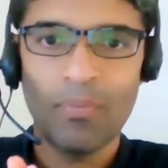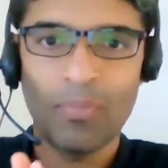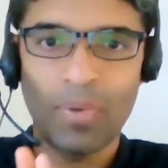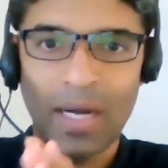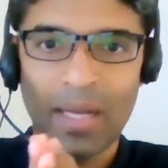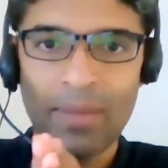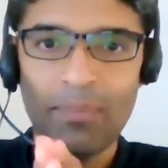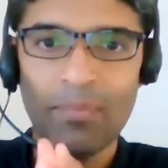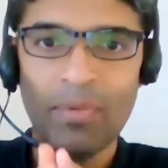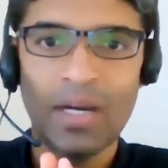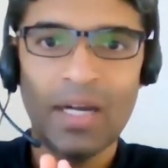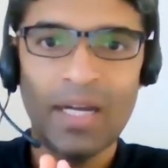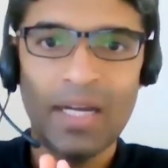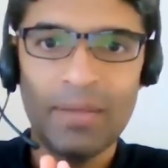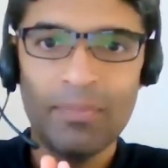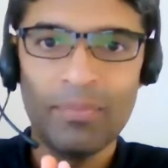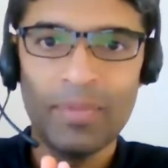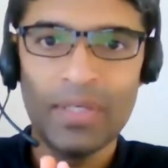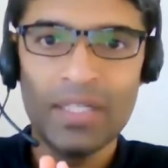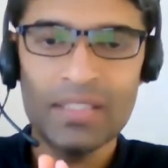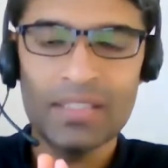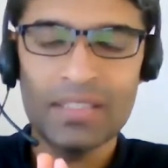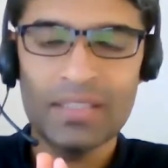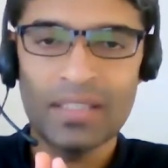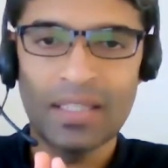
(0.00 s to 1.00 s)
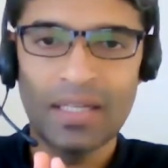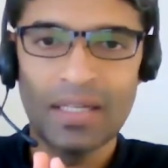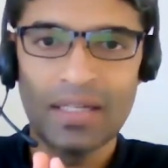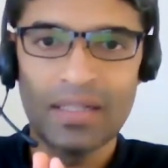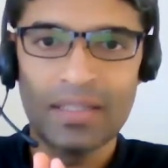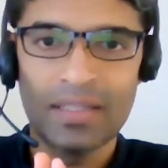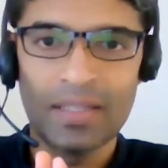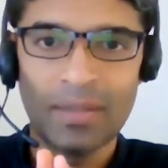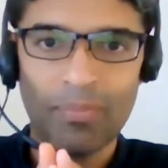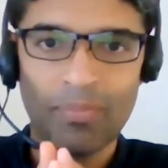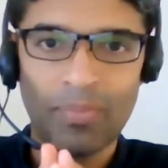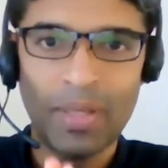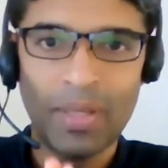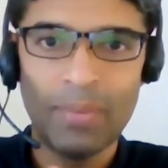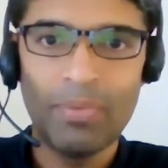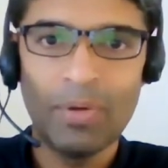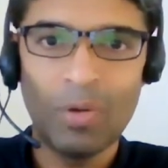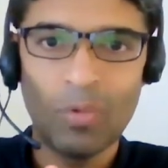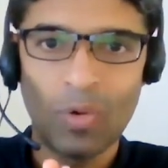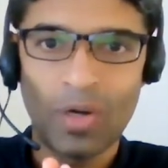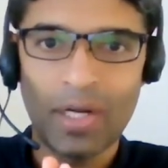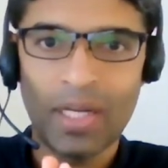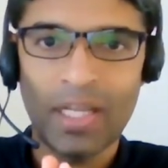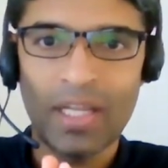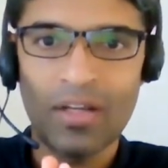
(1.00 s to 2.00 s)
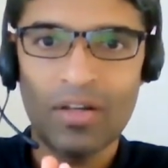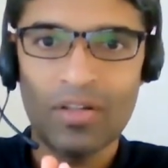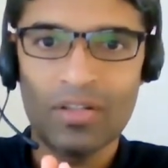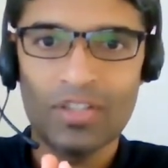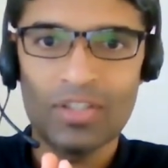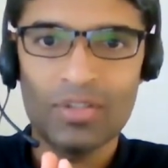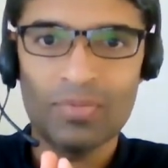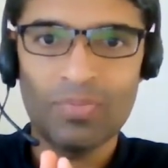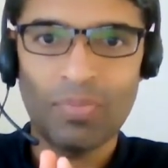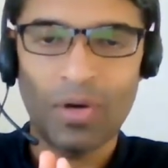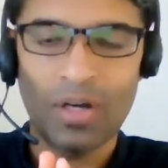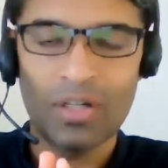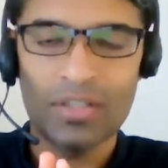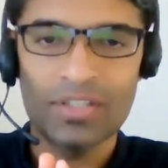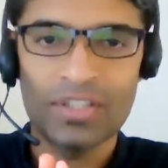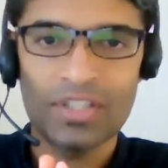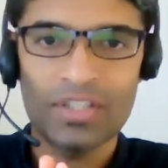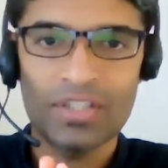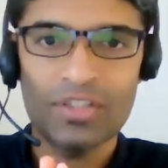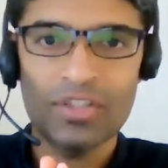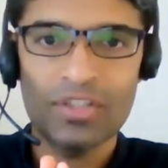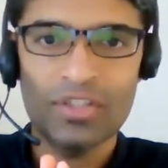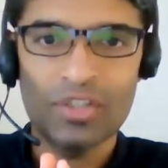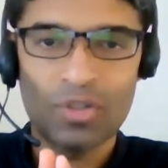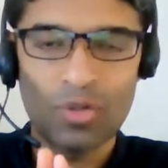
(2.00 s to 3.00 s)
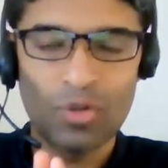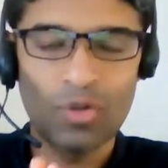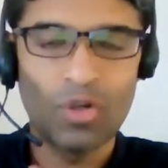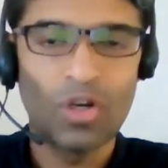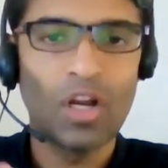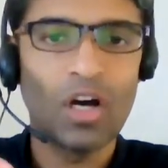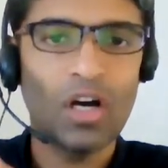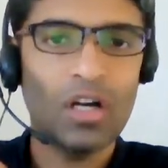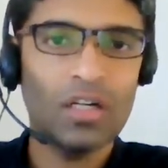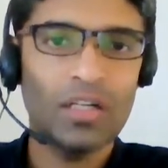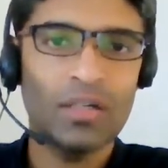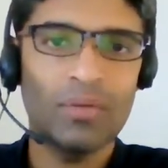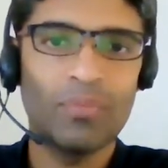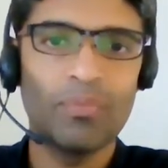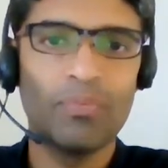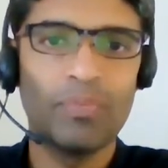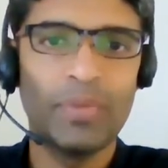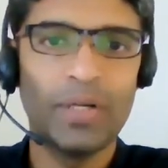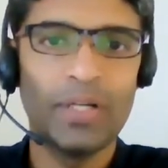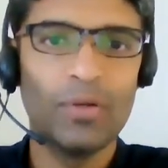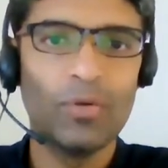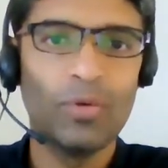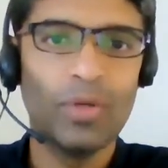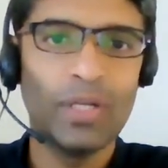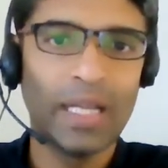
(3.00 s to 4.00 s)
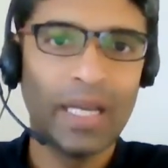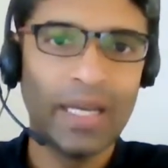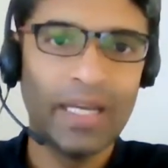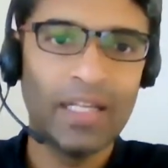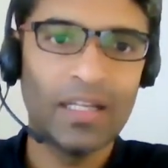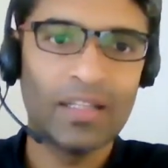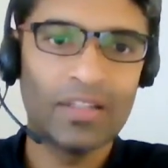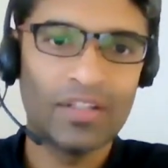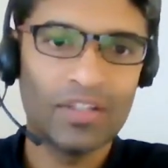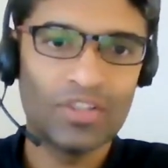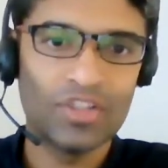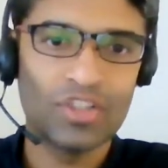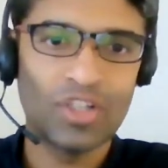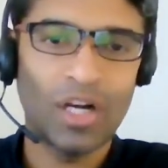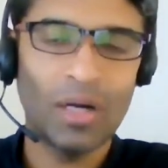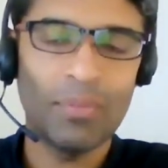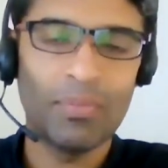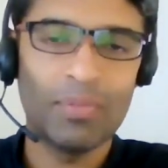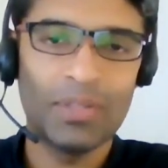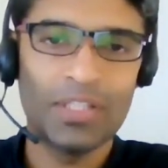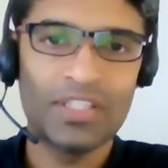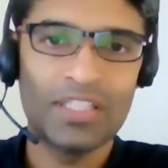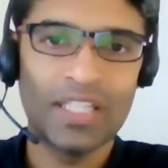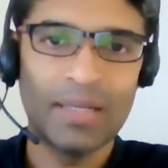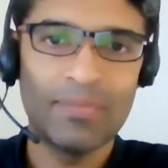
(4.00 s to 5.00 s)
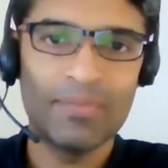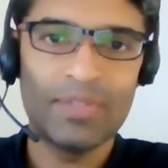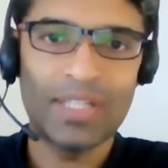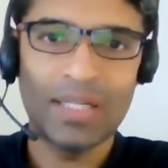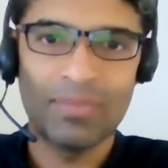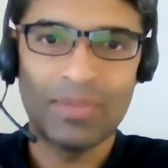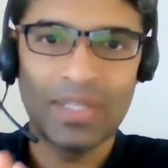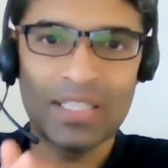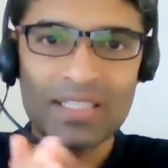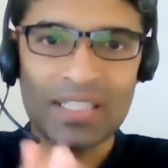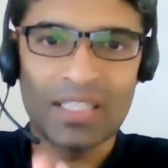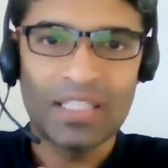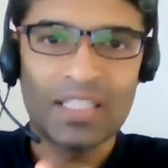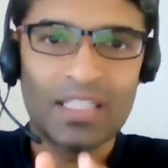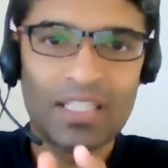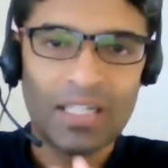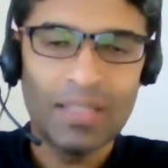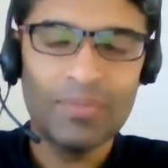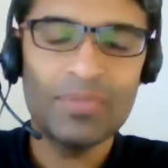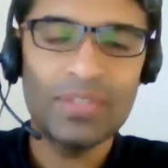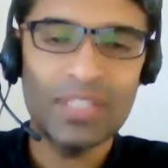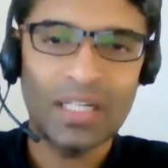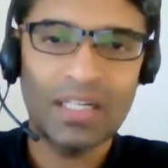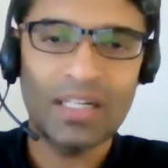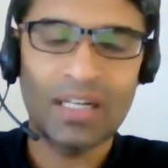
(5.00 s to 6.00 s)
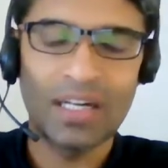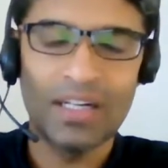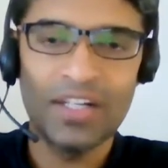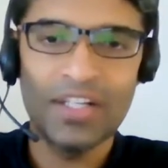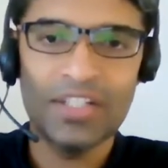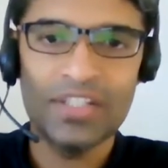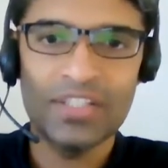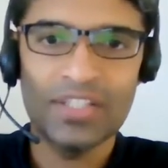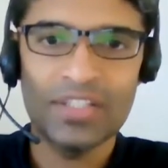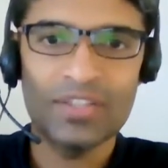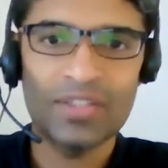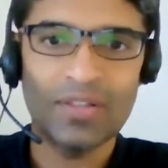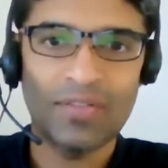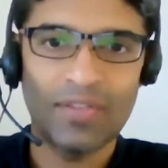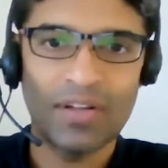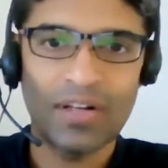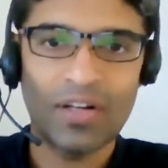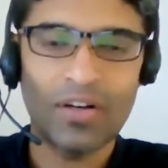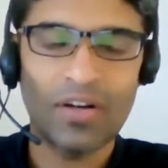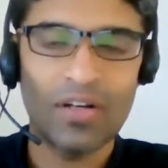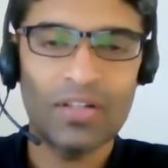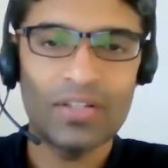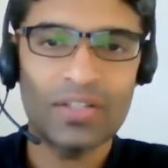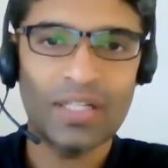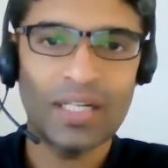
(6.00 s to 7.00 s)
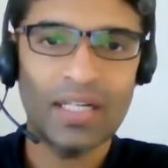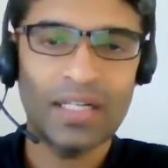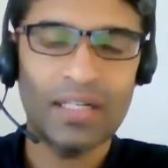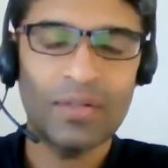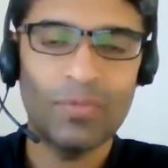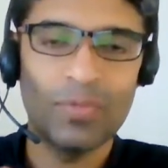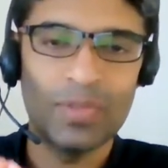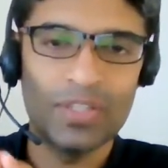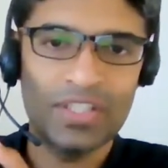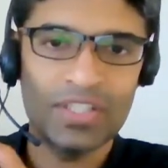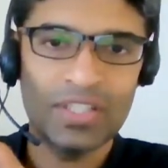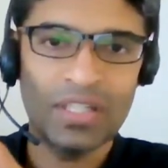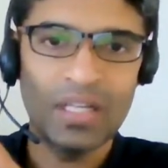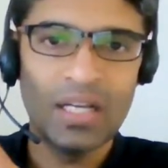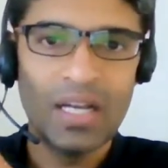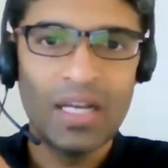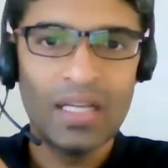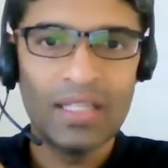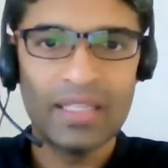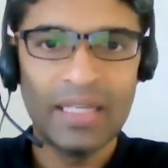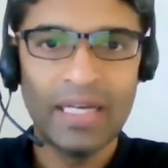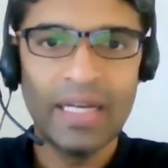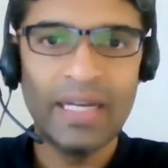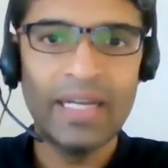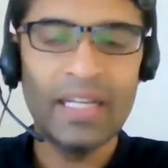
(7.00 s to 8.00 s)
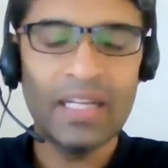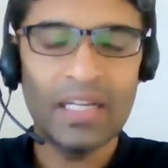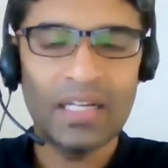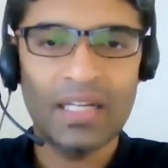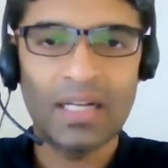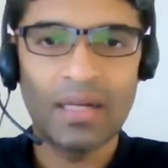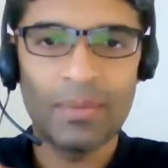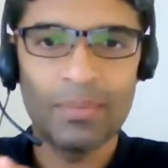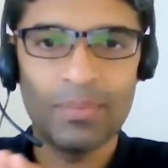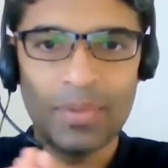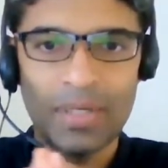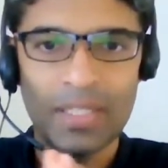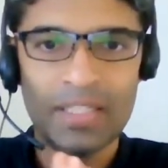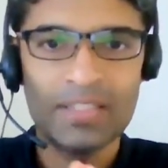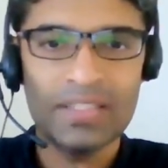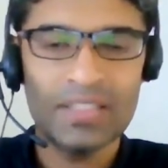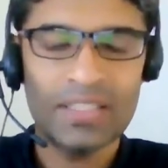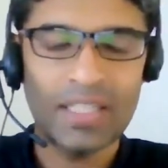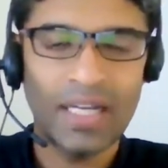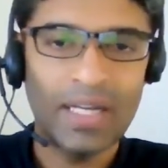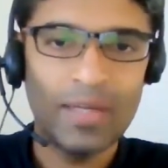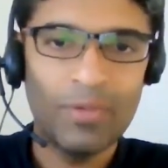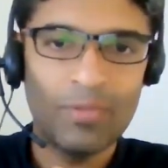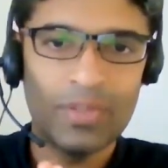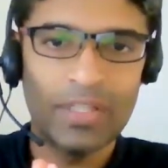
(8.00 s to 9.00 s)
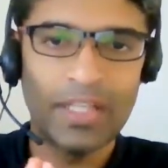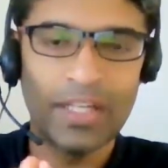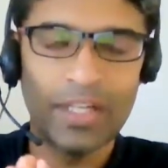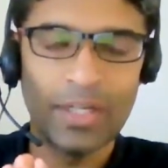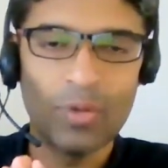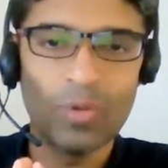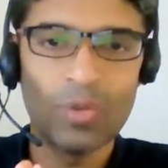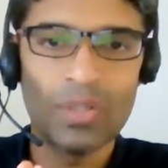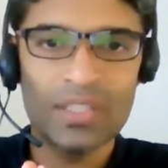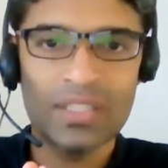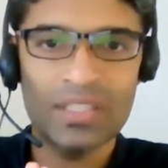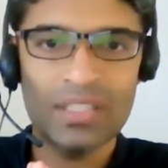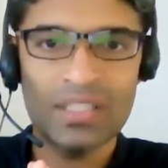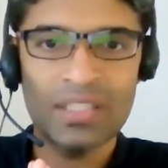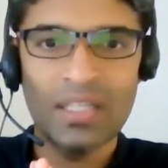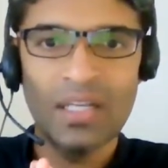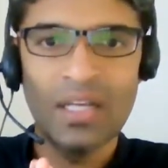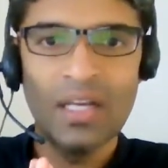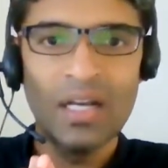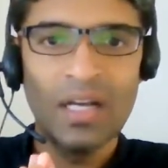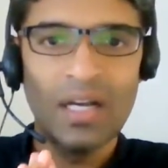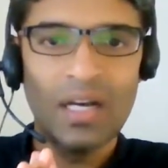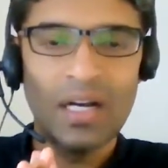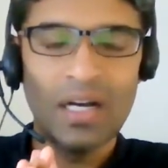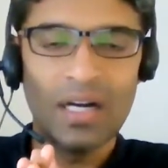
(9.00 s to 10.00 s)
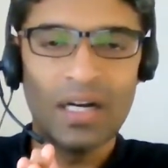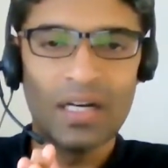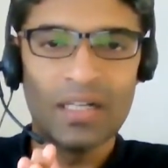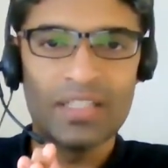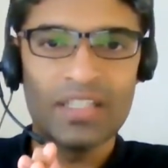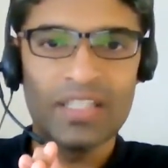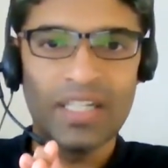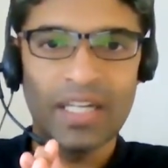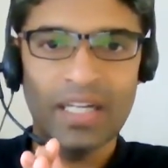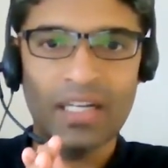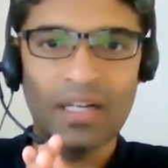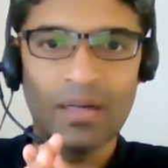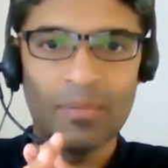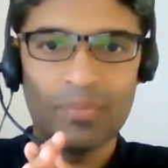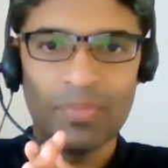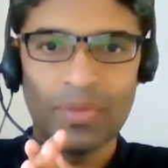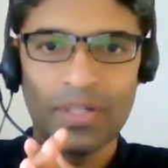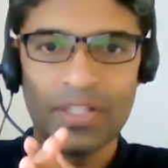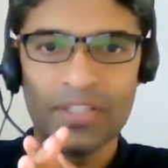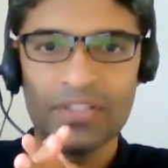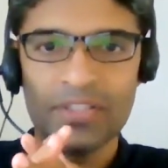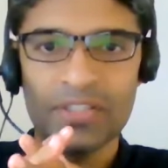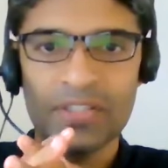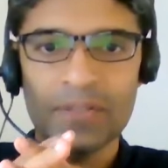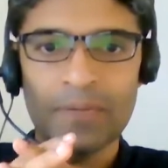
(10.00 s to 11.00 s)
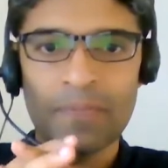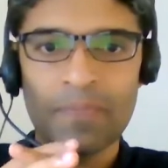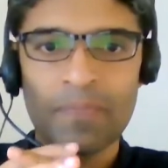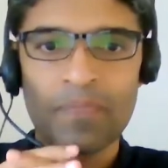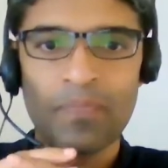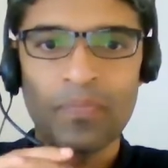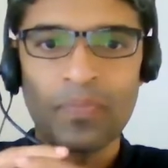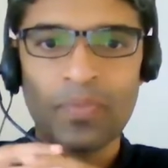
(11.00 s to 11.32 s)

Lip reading: primarily means that the people working on these projects should not be doing any other job at the same time. That's the terms and conditions of the contract which Indian companies sign with the US tech companies.